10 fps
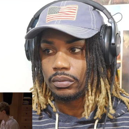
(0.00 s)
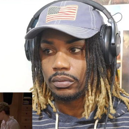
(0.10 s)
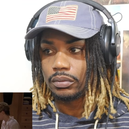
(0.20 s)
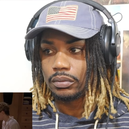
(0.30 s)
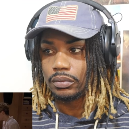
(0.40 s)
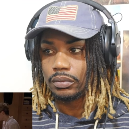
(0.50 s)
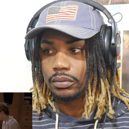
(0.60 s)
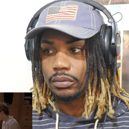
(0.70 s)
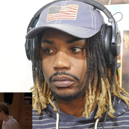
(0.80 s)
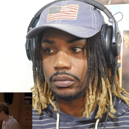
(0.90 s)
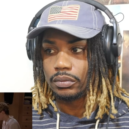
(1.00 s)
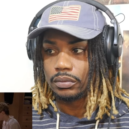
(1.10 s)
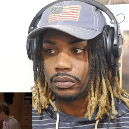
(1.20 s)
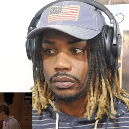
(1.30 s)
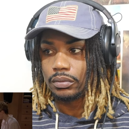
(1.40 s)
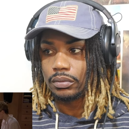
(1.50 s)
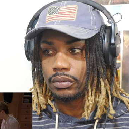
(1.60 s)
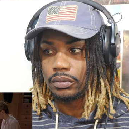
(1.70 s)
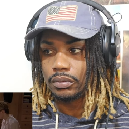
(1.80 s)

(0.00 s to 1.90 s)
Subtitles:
(silence)